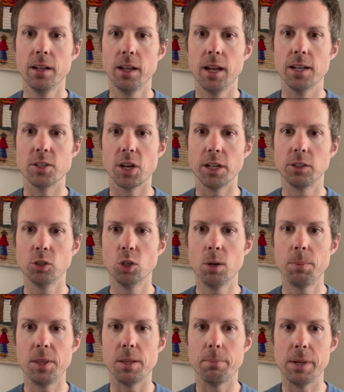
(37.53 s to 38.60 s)
as I grew up
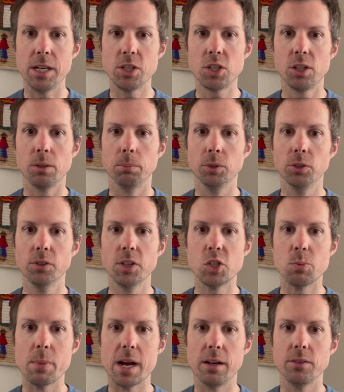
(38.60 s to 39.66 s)
at the base of the Blue Ridge
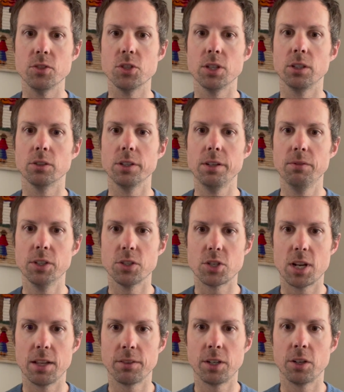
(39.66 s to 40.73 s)
Mountains in Greenville,
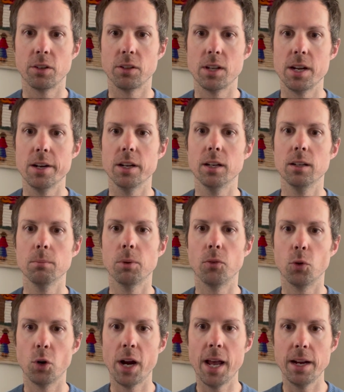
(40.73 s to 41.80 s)
South Carolina,
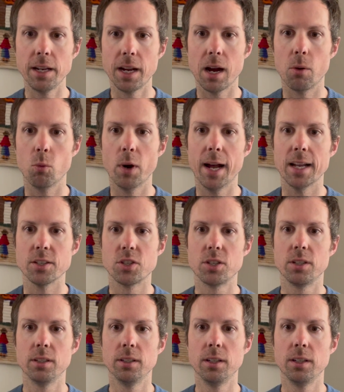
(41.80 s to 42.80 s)
before heading out west.